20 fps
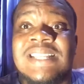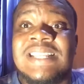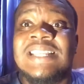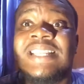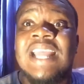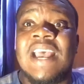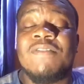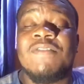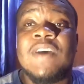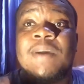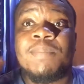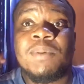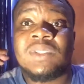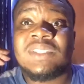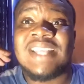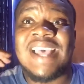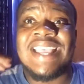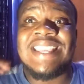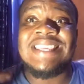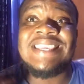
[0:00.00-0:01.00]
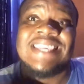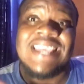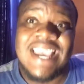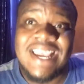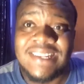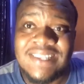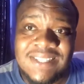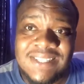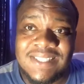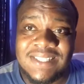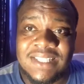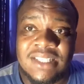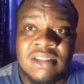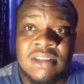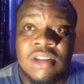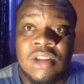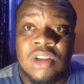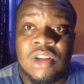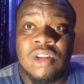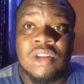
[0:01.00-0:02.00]
never put a yes
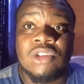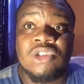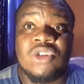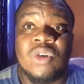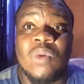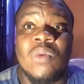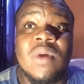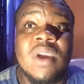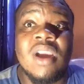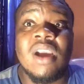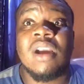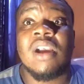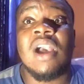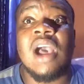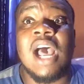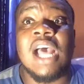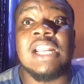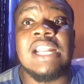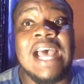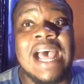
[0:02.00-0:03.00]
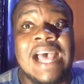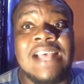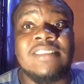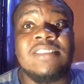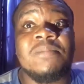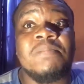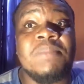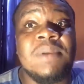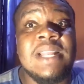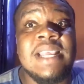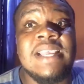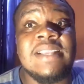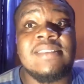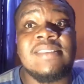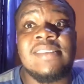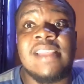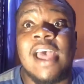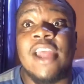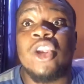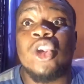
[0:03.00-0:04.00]
to where God has
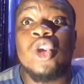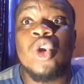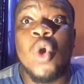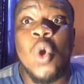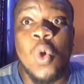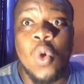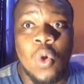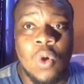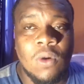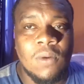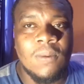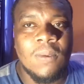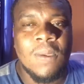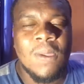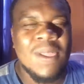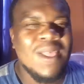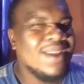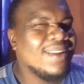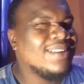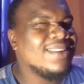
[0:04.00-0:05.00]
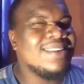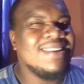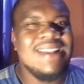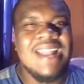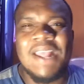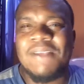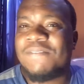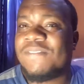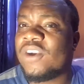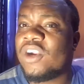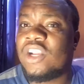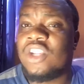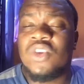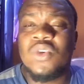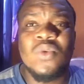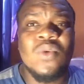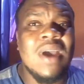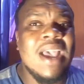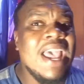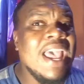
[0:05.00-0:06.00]
placed a no. Never
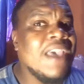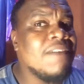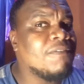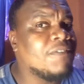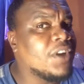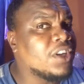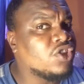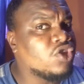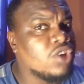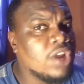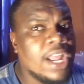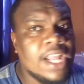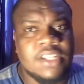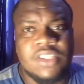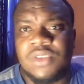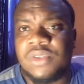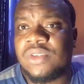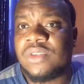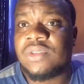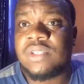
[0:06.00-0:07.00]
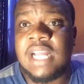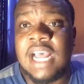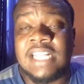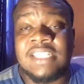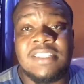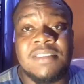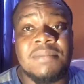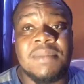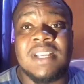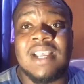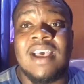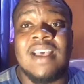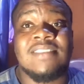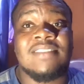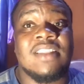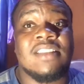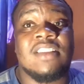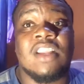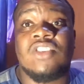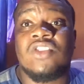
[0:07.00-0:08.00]
you ever try to do that, because
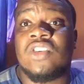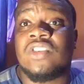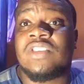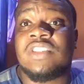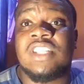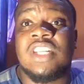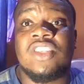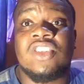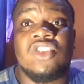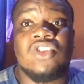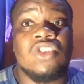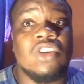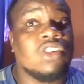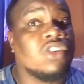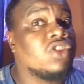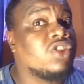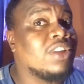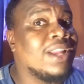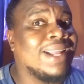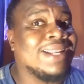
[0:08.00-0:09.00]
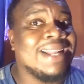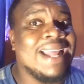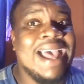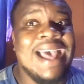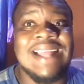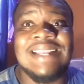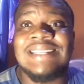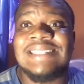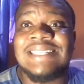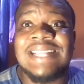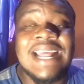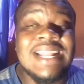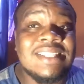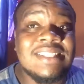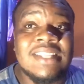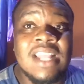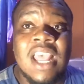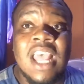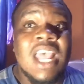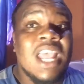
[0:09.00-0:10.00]
that's just destruction and death.
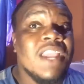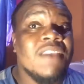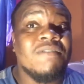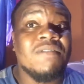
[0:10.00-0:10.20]
If